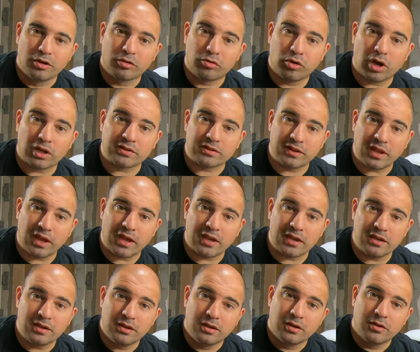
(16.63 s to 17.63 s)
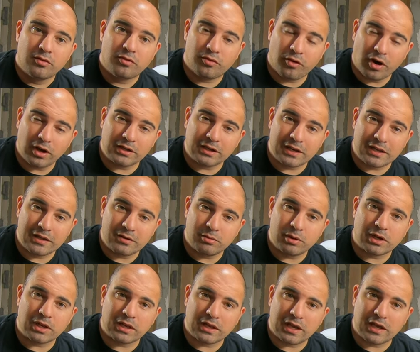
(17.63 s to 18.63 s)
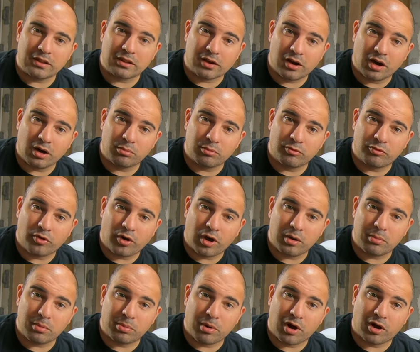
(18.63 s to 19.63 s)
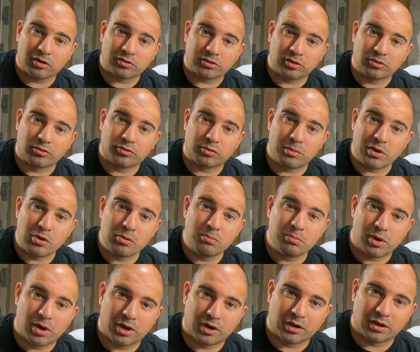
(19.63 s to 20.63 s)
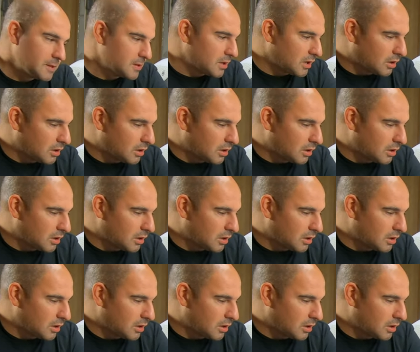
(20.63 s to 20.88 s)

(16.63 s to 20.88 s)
Right, today, finally, we're going to get the carbon fibre parts on from Ilmberger.